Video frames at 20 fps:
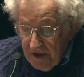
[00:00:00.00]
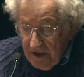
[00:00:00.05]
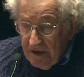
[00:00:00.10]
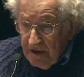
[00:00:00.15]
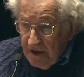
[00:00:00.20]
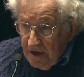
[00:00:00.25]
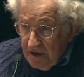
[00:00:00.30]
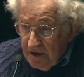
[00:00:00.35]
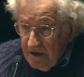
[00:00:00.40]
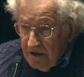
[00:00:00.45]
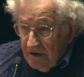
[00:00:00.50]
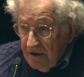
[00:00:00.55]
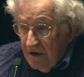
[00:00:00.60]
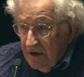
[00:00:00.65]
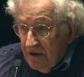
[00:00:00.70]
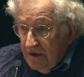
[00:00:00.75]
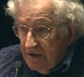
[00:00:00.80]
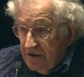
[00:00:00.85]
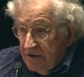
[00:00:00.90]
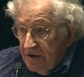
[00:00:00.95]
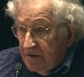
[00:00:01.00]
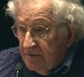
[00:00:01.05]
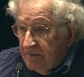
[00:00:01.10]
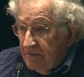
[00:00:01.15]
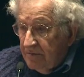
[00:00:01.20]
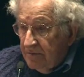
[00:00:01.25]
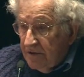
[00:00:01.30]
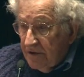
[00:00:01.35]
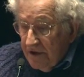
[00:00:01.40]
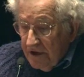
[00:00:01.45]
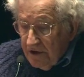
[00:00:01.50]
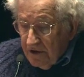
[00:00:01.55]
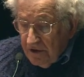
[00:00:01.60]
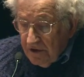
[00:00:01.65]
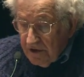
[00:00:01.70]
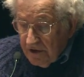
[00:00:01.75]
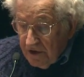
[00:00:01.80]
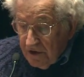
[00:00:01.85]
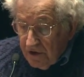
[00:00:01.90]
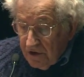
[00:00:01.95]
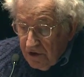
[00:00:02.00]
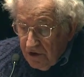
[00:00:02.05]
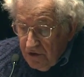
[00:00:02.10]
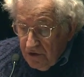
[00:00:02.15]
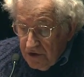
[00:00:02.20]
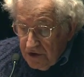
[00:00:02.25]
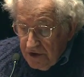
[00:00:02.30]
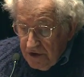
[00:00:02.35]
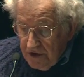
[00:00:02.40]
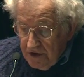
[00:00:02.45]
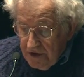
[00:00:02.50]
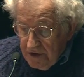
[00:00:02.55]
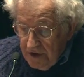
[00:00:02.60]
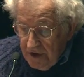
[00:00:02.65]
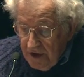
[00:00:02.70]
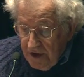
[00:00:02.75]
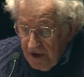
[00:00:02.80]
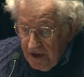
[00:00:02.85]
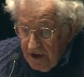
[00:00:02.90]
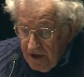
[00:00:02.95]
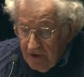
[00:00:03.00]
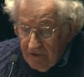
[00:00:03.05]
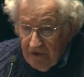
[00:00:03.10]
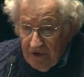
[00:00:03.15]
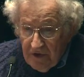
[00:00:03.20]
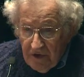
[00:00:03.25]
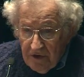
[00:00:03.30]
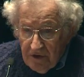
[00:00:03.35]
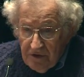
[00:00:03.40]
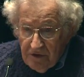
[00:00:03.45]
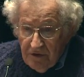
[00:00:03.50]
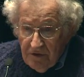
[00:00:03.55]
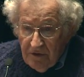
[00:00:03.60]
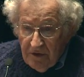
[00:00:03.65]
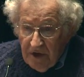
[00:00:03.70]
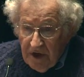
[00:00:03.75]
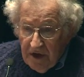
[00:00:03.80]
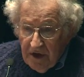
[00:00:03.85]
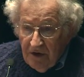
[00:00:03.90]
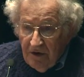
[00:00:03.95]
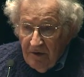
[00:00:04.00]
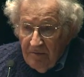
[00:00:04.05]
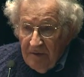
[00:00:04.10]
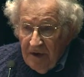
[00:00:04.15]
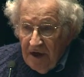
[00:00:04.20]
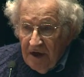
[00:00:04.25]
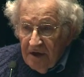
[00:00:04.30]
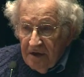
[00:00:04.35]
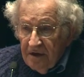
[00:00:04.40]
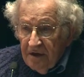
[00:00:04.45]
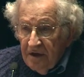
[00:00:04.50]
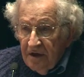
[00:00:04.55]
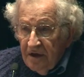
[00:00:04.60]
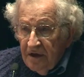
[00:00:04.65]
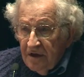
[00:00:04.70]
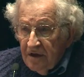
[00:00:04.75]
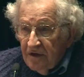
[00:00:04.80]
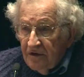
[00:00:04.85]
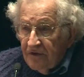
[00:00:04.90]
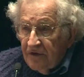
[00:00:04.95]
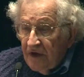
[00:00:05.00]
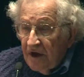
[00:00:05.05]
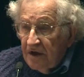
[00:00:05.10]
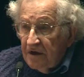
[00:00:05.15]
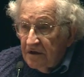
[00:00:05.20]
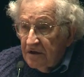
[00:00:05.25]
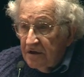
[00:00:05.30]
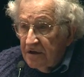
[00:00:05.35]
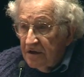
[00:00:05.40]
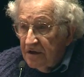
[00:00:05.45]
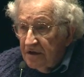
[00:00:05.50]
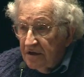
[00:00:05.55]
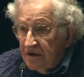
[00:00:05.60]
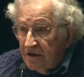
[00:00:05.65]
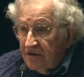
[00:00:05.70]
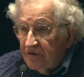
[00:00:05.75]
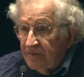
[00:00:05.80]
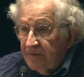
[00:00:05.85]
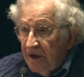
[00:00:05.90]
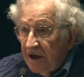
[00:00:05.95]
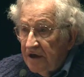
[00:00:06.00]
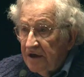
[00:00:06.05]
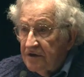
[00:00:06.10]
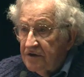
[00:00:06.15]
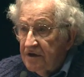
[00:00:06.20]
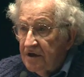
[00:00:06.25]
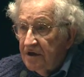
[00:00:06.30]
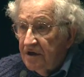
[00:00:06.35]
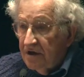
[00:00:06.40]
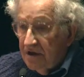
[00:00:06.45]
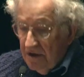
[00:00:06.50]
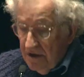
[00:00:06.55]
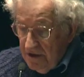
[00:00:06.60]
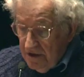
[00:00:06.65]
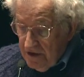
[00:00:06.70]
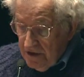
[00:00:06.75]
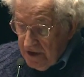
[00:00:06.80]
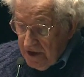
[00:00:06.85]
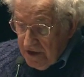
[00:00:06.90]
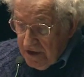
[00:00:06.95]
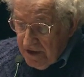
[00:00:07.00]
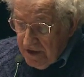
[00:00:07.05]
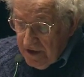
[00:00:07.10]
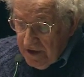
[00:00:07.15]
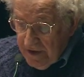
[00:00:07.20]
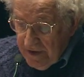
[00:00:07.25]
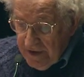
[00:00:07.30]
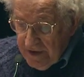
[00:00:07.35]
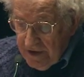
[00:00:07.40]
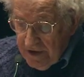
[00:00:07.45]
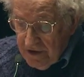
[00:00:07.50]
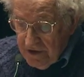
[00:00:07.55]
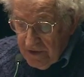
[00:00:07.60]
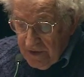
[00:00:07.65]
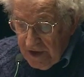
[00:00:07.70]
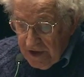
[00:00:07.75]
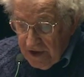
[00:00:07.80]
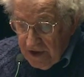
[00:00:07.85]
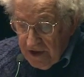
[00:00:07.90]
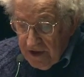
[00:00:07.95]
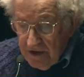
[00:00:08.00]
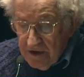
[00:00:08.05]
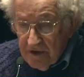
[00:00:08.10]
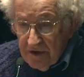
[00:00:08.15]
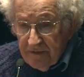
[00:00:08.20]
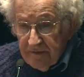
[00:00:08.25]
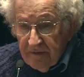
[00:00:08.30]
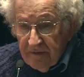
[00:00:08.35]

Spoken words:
then there are some pretty clear conclusions for those who care about the fate of Palestinians and Israelis.